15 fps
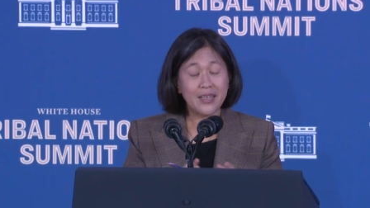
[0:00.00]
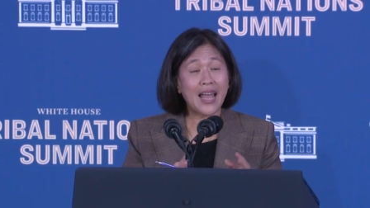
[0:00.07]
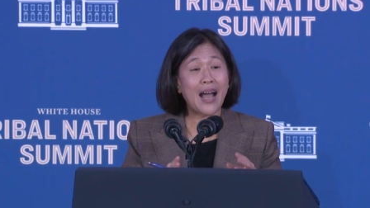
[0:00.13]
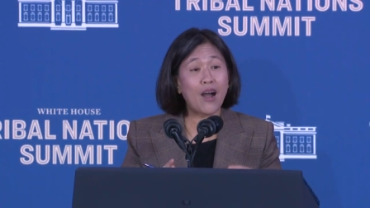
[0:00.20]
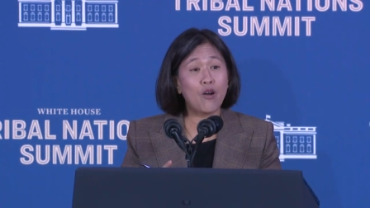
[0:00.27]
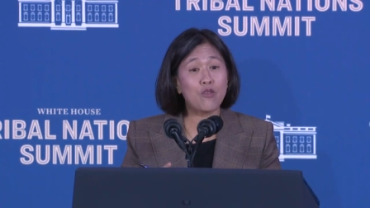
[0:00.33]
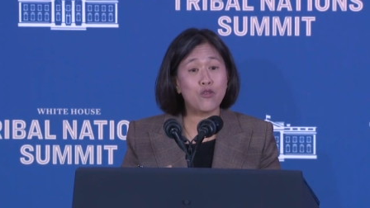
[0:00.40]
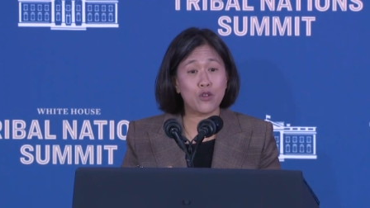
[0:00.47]

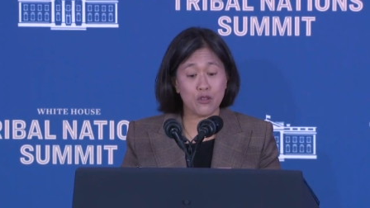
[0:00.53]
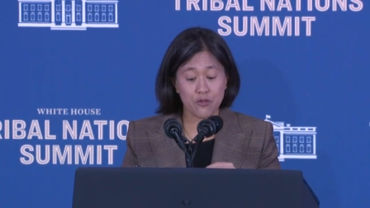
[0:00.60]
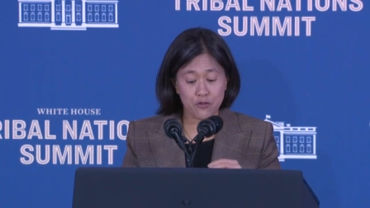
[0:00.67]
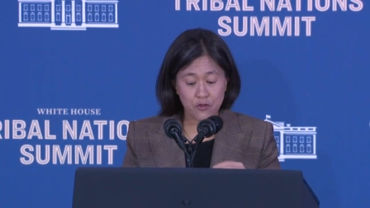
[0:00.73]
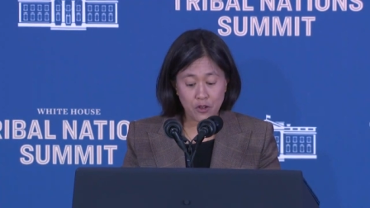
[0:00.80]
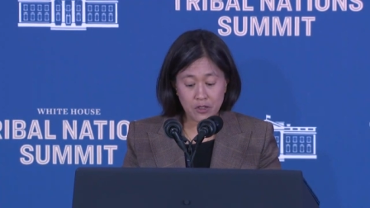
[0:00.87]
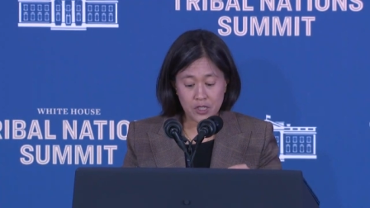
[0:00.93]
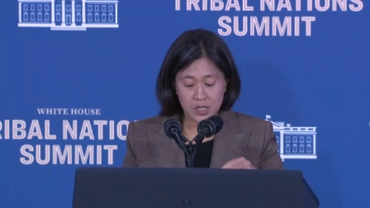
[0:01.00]
Now, for the
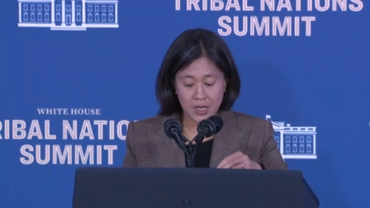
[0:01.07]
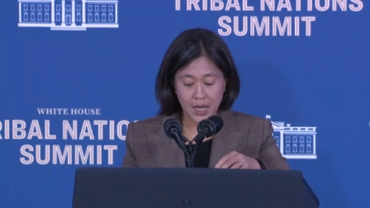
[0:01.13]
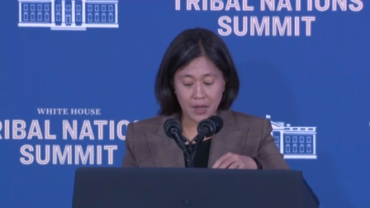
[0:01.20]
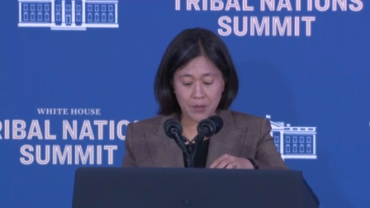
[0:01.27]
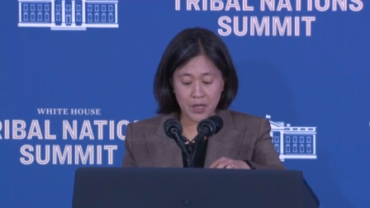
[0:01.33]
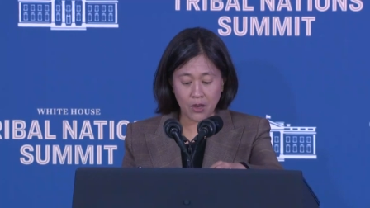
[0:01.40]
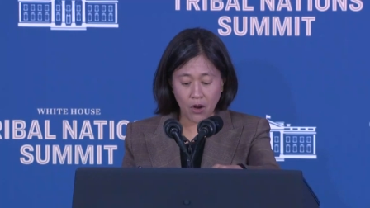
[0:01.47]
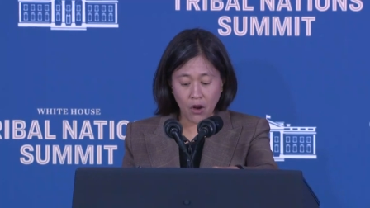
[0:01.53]
first
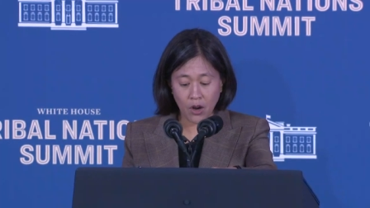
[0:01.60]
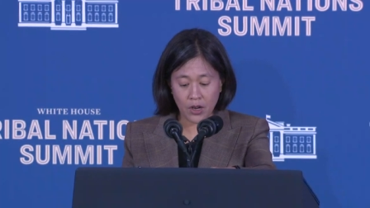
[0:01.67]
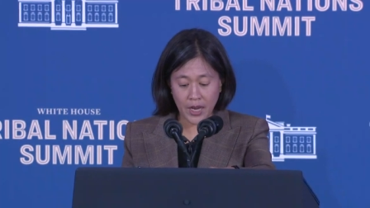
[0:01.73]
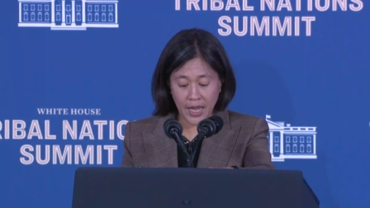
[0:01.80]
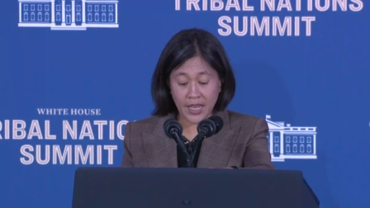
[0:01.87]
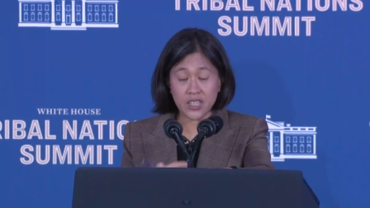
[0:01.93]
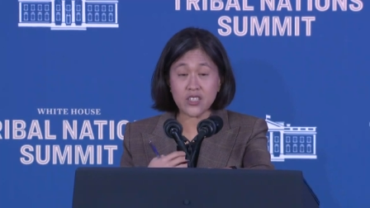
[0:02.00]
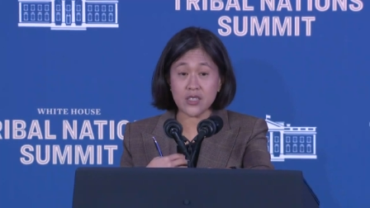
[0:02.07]
time in our
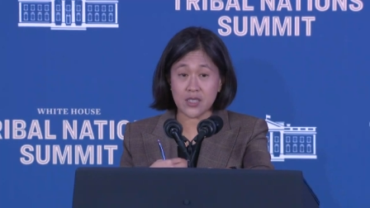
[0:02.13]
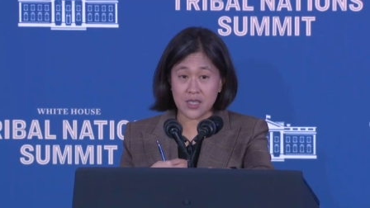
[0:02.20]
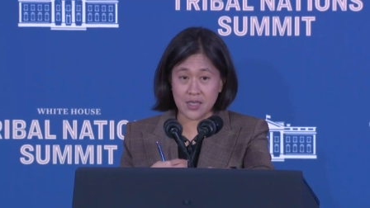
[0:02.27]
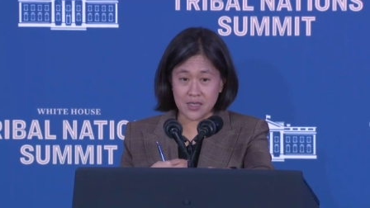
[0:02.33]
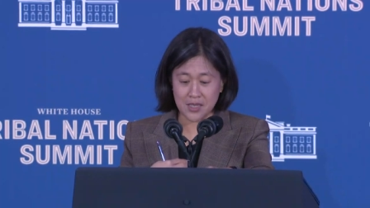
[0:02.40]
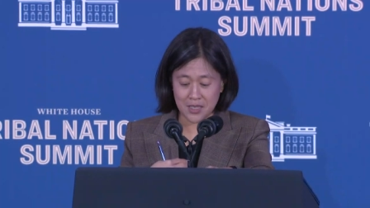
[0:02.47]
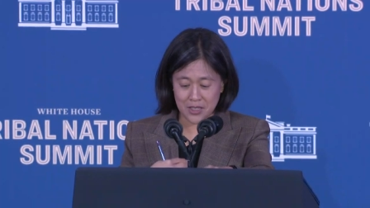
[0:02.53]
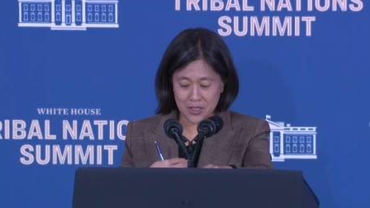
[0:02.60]

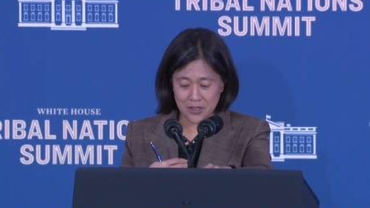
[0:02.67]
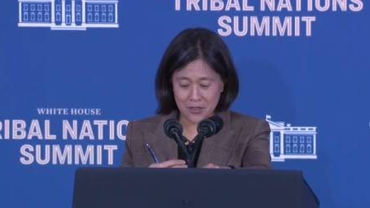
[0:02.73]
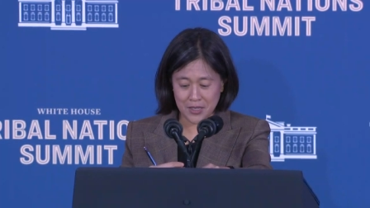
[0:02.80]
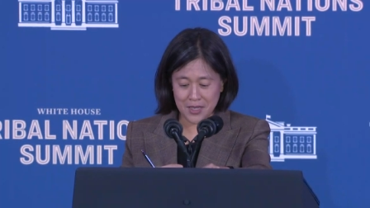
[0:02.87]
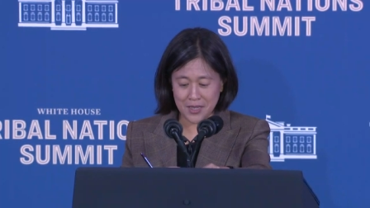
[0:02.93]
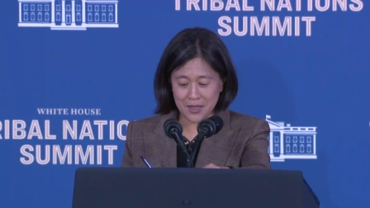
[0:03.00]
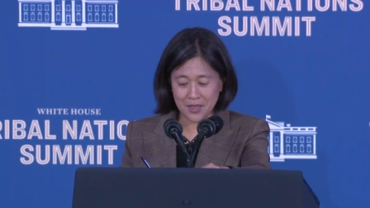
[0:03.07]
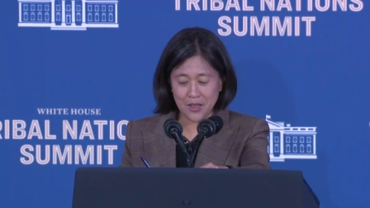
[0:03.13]
agency's
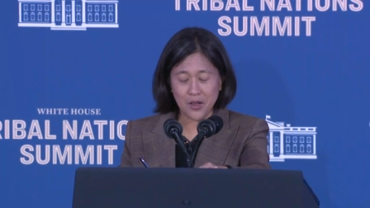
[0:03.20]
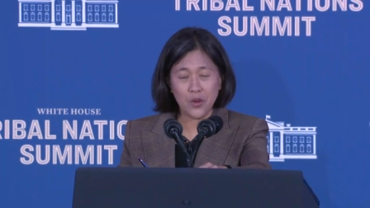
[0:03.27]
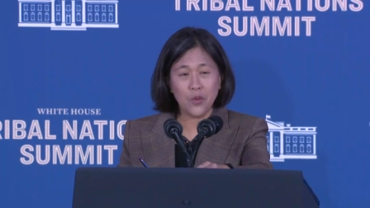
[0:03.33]
history,